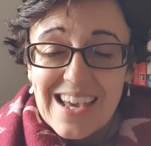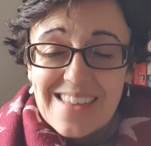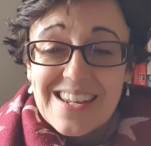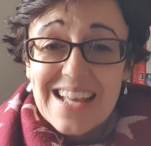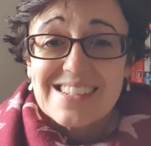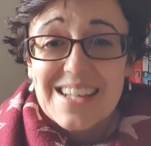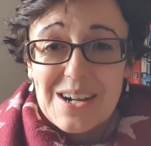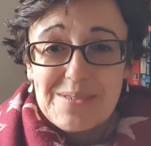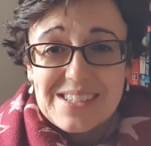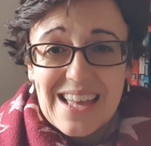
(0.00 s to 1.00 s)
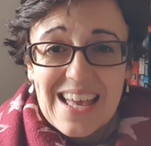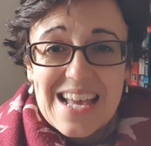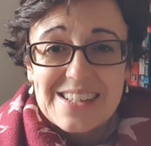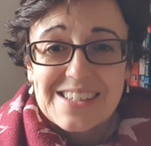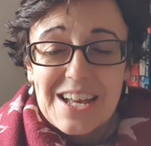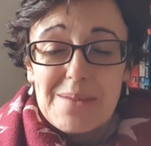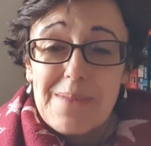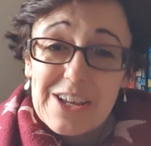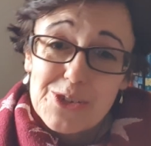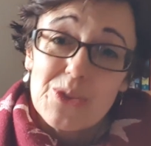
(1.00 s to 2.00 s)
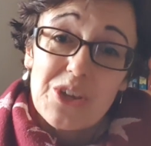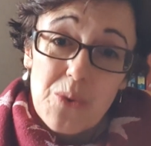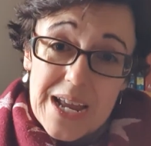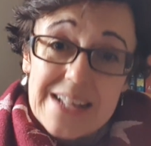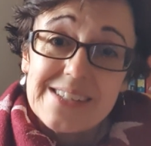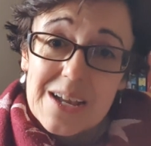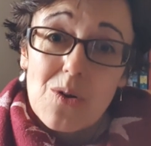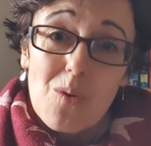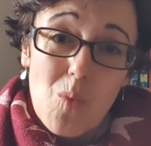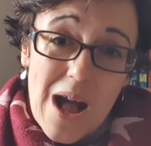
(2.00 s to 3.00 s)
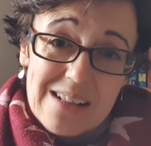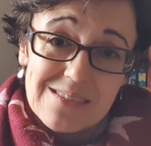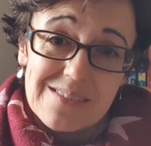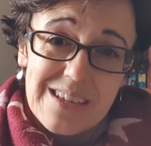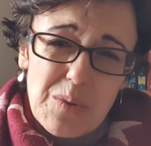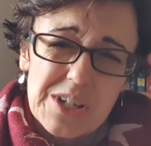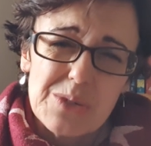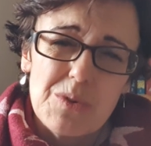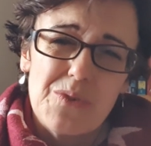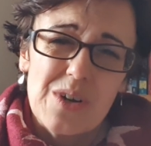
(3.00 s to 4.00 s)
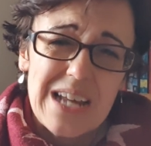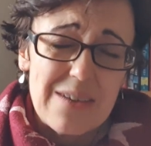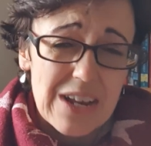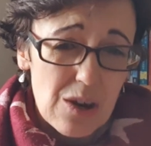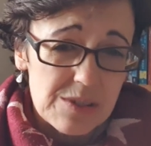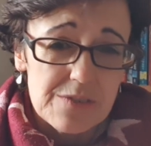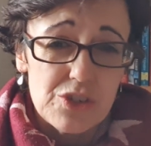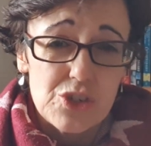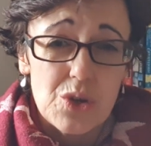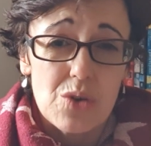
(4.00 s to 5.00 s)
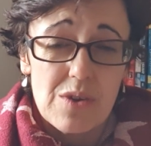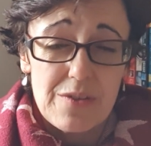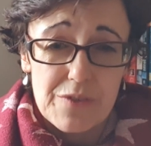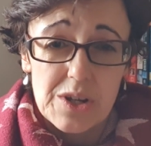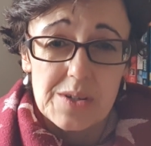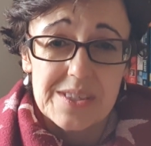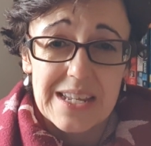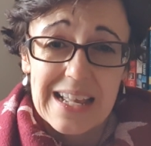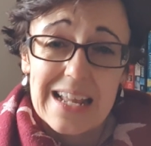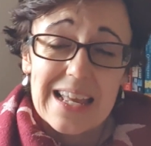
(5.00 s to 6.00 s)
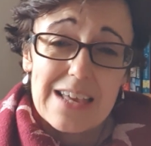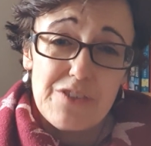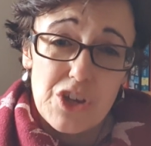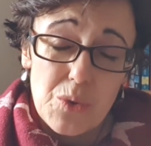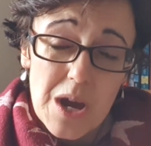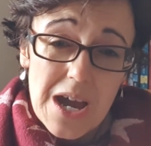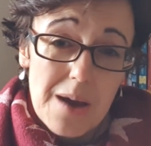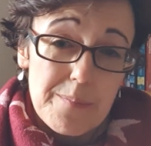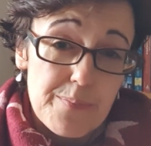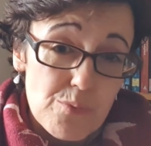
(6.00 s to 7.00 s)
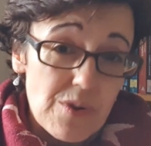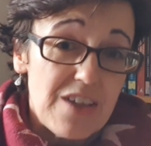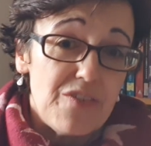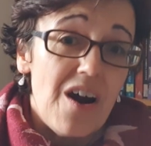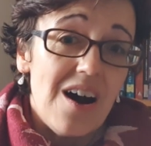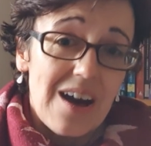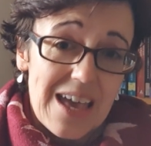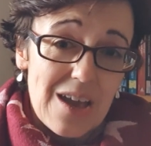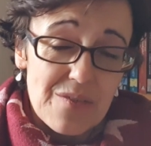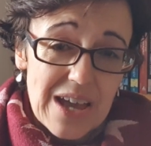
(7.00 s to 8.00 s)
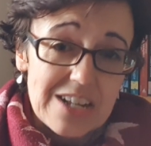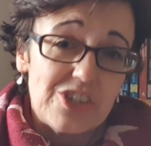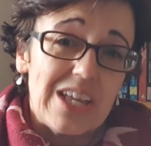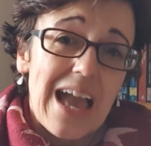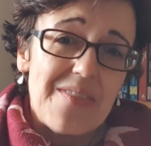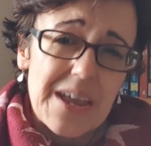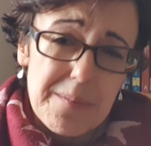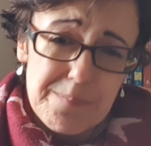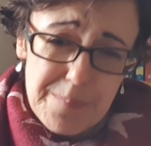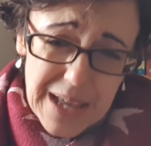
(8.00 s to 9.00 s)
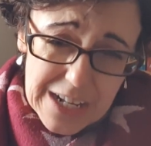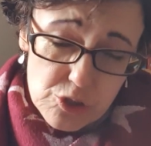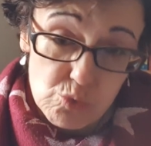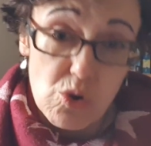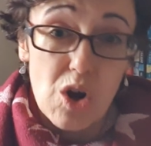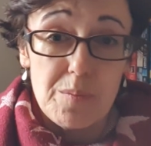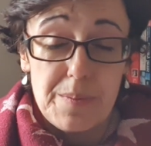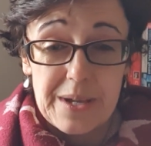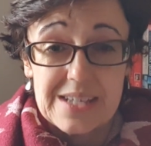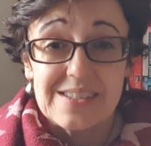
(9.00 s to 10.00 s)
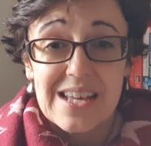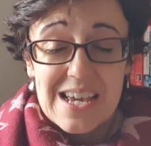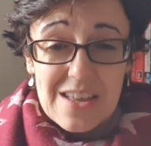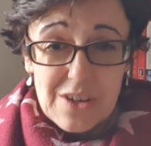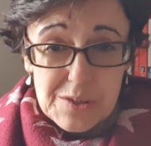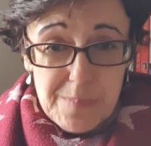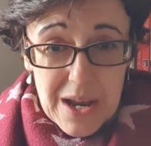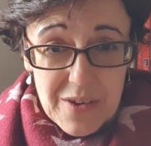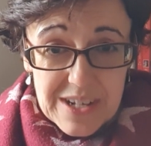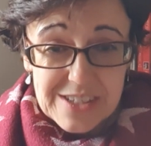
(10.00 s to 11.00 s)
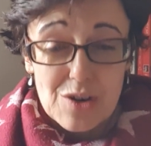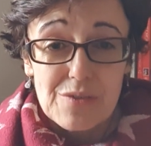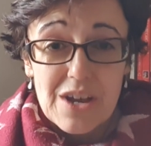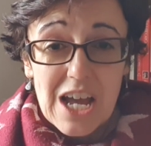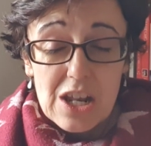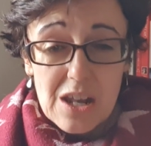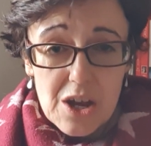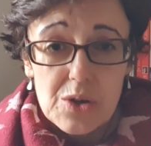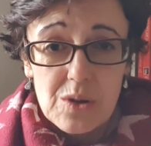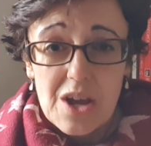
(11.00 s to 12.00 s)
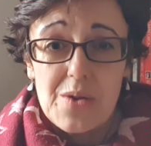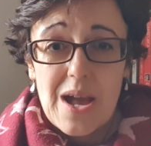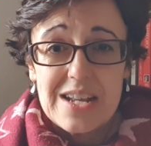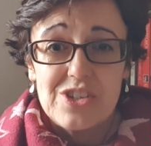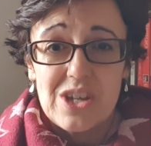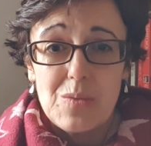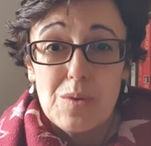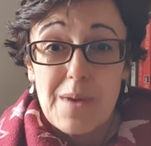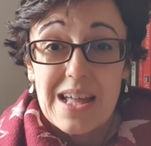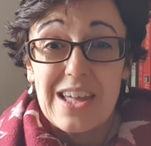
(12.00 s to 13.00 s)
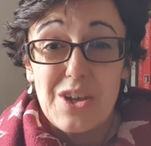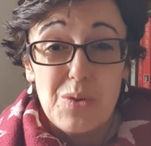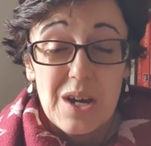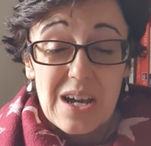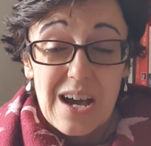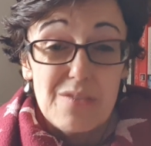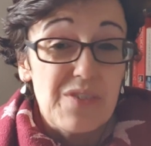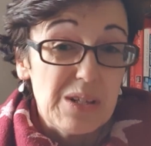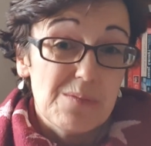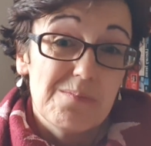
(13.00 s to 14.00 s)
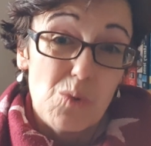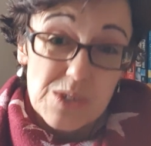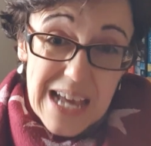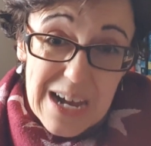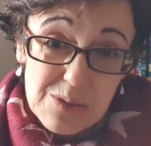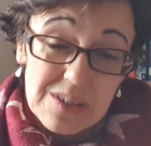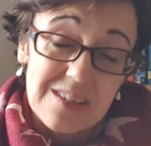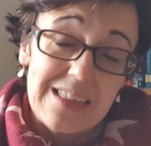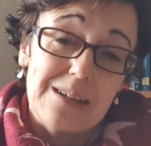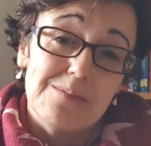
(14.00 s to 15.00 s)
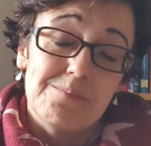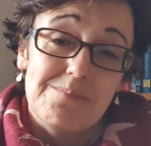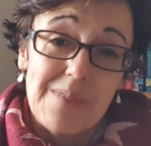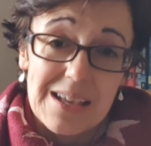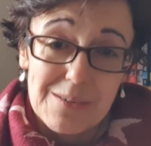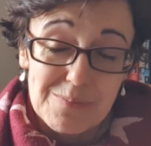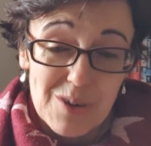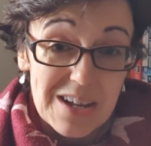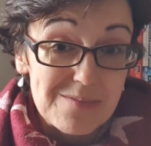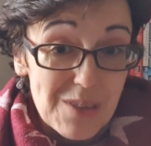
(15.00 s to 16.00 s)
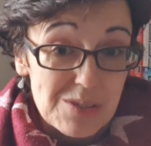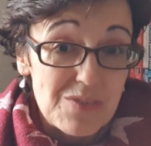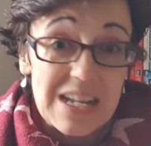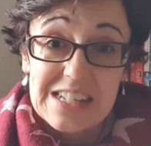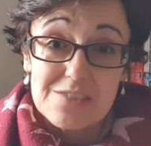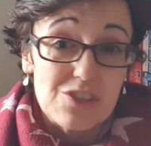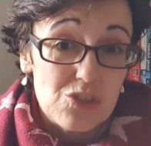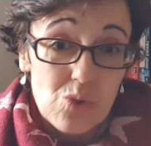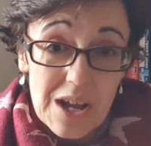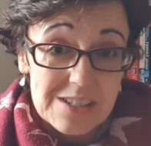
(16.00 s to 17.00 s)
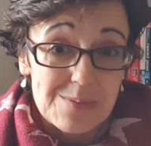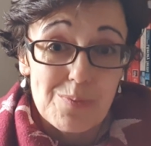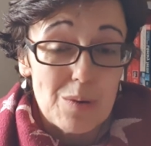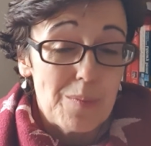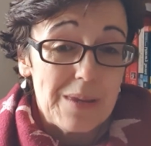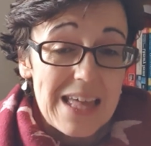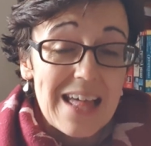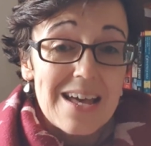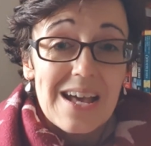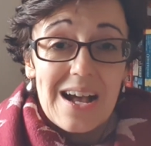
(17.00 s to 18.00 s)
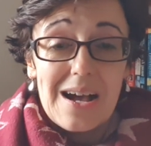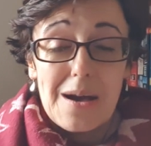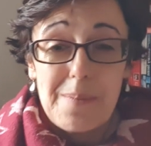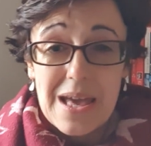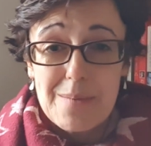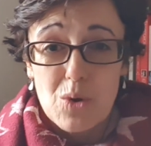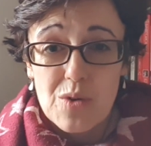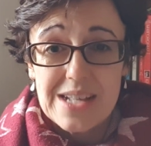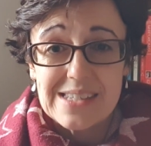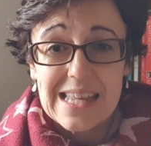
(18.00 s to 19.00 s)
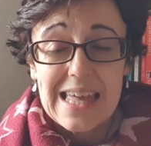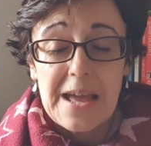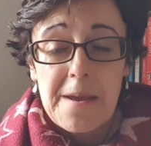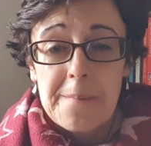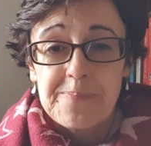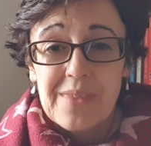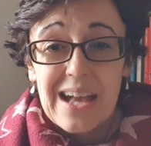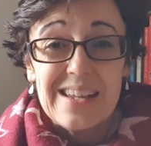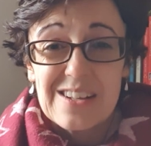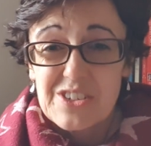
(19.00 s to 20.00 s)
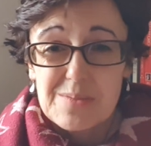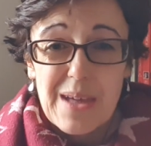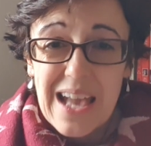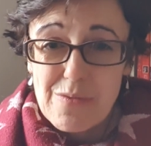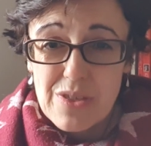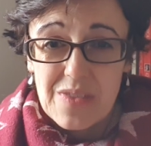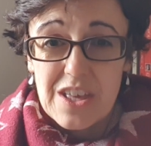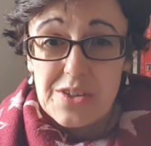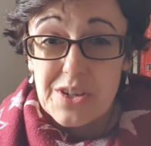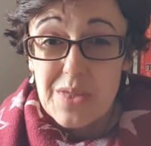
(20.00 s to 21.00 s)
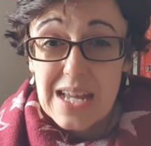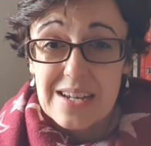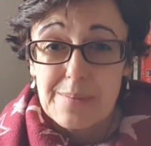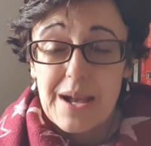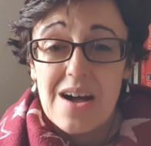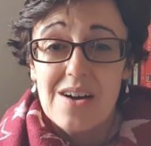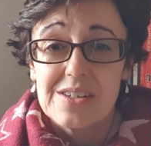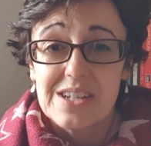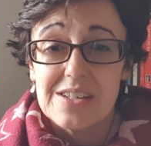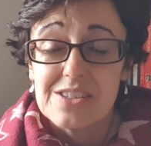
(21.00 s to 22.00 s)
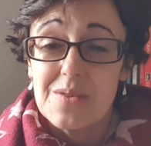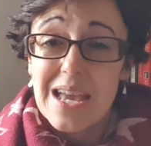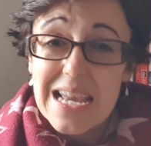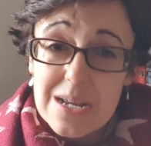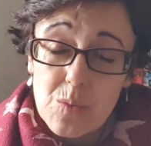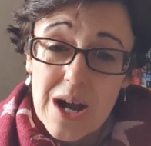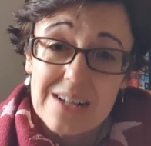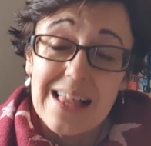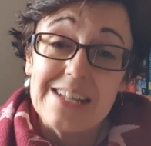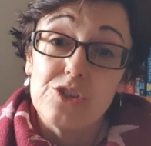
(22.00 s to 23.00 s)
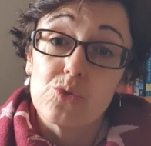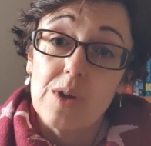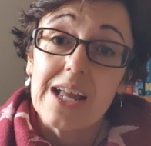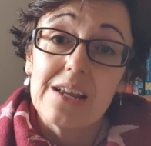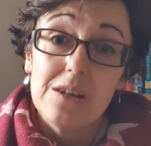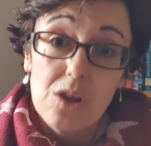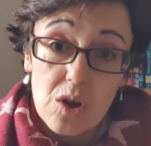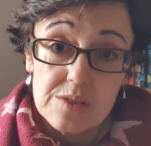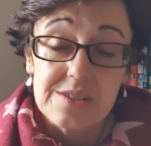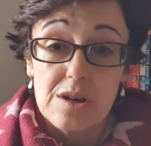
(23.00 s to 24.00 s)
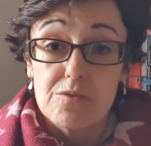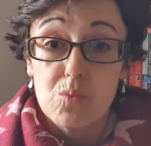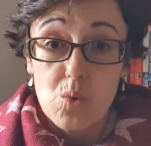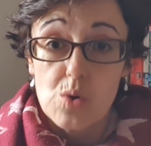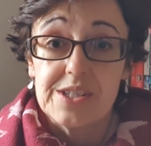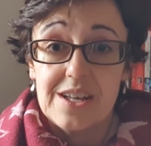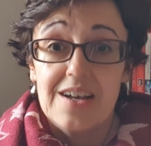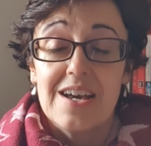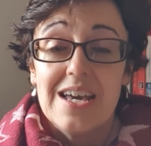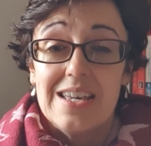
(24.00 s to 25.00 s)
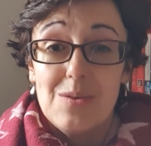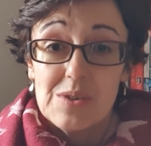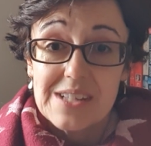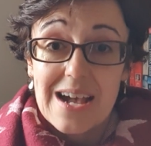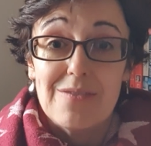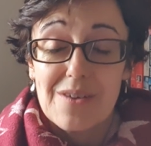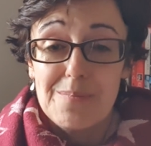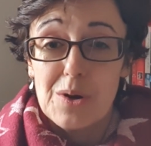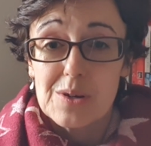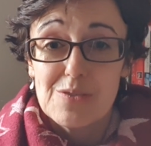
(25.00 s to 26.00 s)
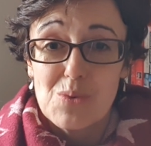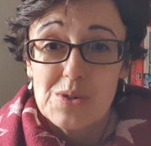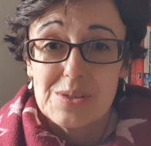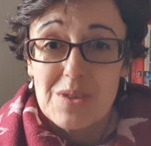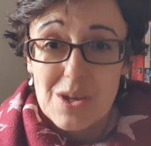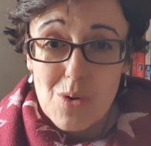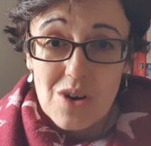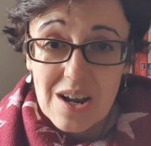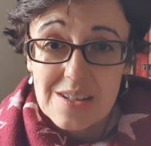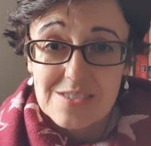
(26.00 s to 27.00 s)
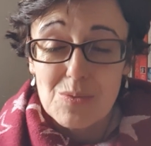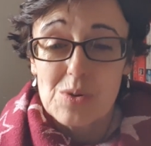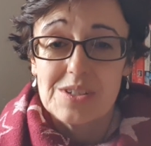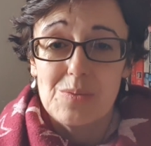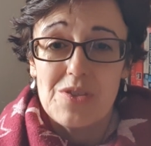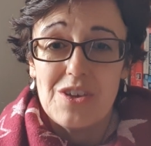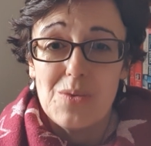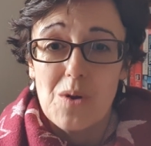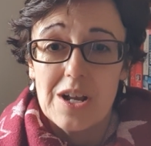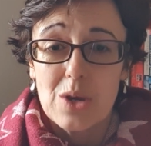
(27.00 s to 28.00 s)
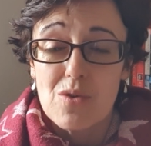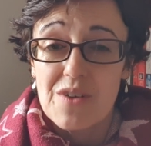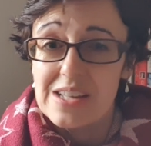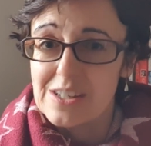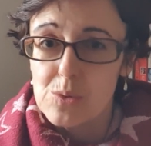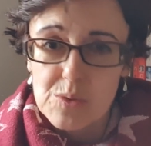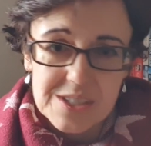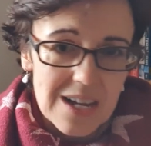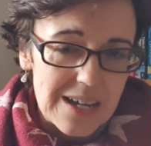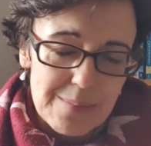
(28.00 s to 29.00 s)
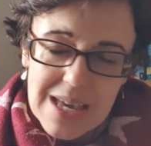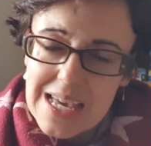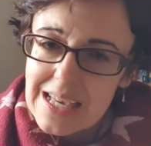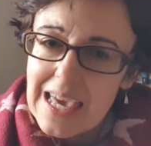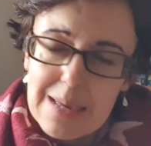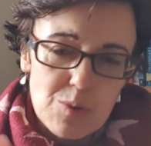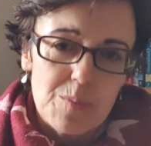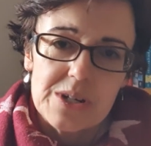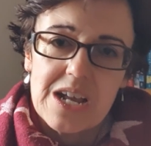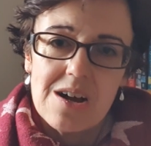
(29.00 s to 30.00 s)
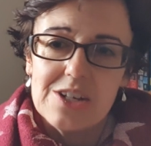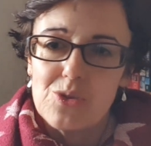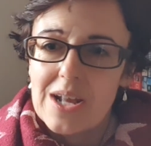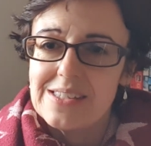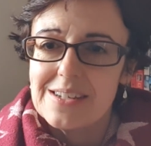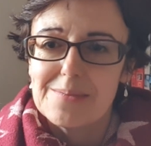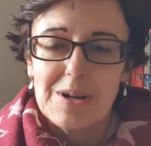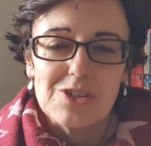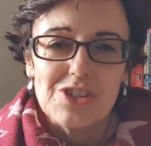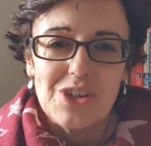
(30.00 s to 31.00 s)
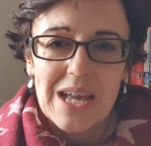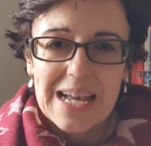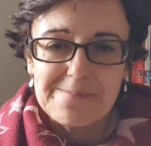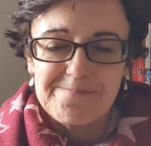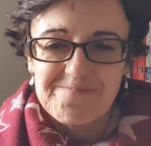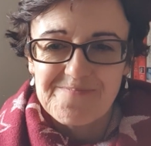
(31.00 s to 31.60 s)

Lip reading: The next thing I would say is make sure that you're eating well. You want to avoid having lots of sugary foods that are going to give you a brief high of energy and then a big drop, because those periods of low energy will make you feel more down. They'll make those feelings of stress probably appear more easily, and it'll just make everything that you do that little bit harder. So eat well and drink lots of water. You want to have a bottle of water with you or a glass of water with you while you're revising all the time. Keep your body hydrated as much as you can.